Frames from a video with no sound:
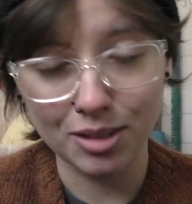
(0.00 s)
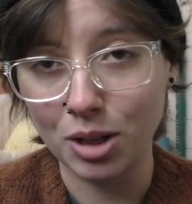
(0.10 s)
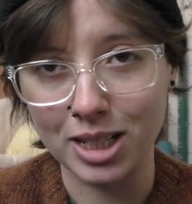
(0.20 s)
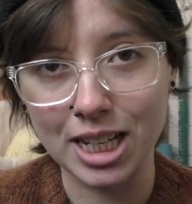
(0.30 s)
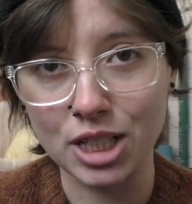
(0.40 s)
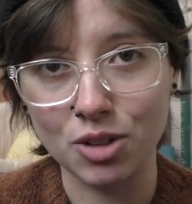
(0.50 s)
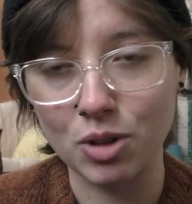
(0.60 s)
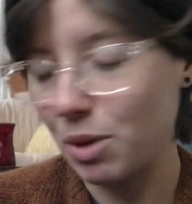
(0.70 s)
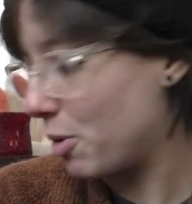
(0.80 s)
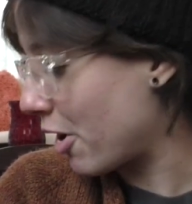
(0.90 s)
a taste of
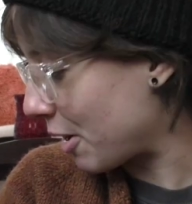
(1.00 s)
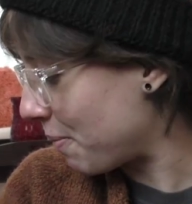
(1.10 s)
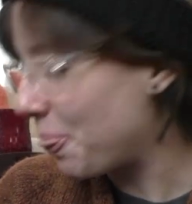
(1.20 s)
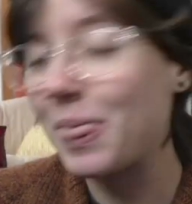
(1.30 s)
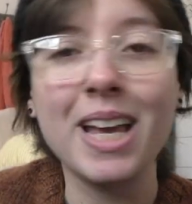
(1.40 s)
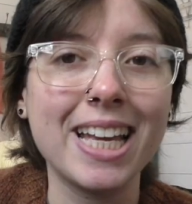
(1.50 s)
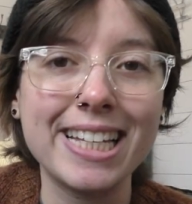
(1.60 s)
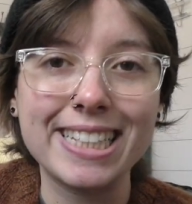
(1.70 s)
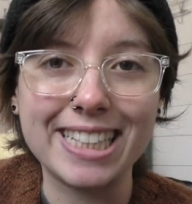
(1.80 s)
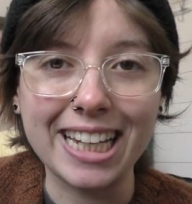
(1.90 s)
what I'm wearing.
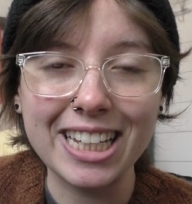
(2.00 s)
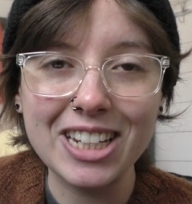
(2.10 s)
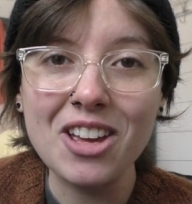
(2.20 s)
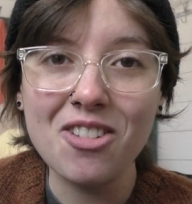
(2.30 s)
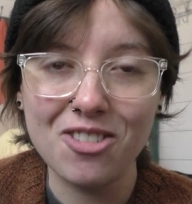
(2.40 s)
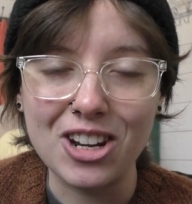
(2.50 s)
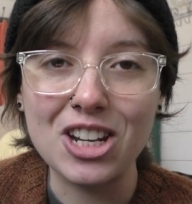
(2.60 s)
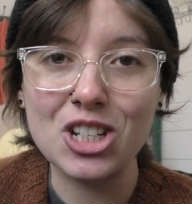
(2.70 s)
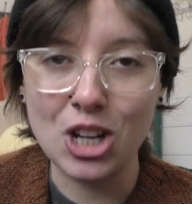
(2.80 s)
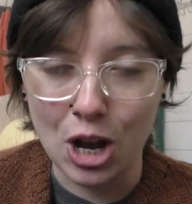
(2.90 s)
Second
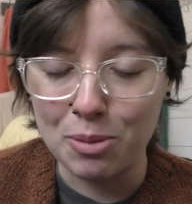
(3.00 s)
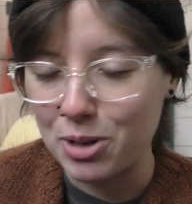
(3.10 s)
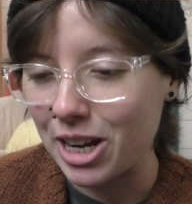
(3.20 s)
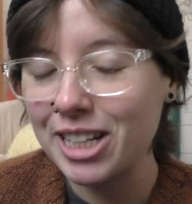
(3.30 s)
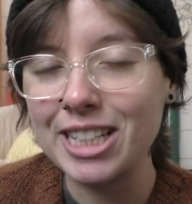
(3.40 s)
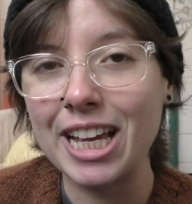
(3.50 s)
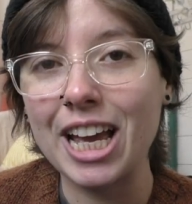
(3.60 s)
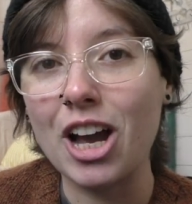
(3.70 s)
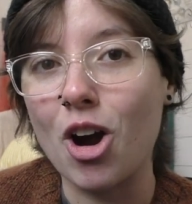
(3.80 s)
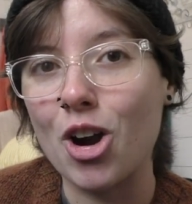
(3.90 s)
finished object
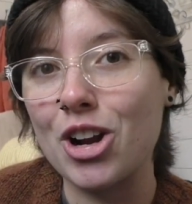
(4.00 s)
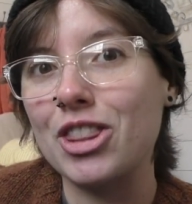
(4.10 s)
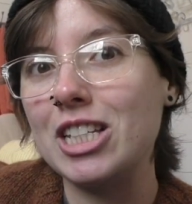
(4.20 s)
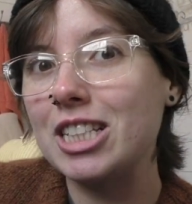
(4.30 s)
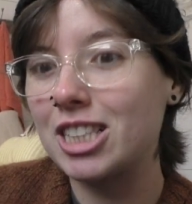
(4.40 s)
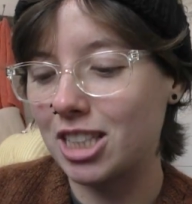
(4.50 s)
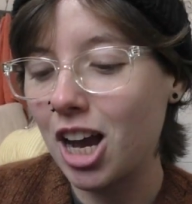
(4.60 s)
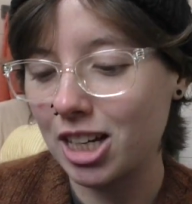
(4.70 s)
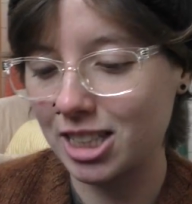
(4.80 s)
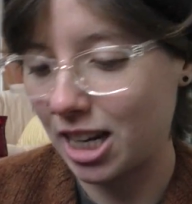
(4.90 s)
are these
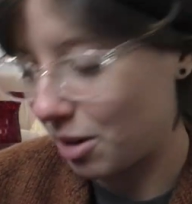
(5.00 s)
socks that I